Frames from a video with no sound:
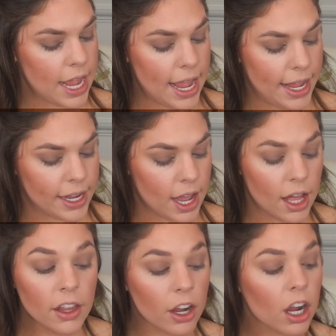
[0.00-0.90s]
a
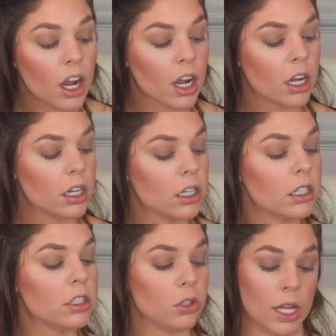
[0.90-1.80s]
color
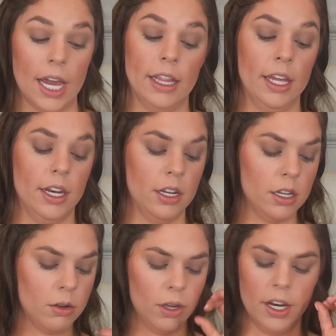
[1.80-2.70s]
to the eyelid.
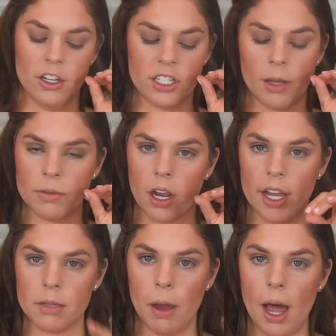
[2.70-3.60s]
And it just helps your
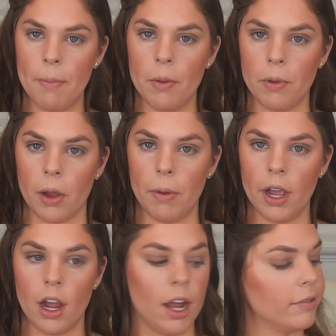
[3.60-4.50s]
eyes pop, appear
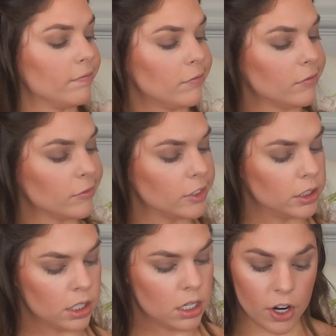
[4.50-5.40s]
bigger.
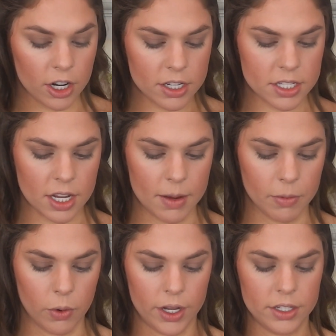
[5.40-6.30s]
First, I'm
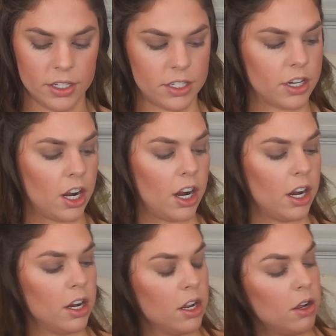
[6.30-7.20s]
going to
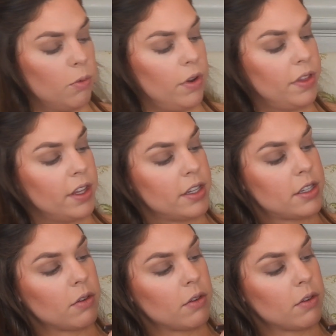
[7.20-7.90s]
start with this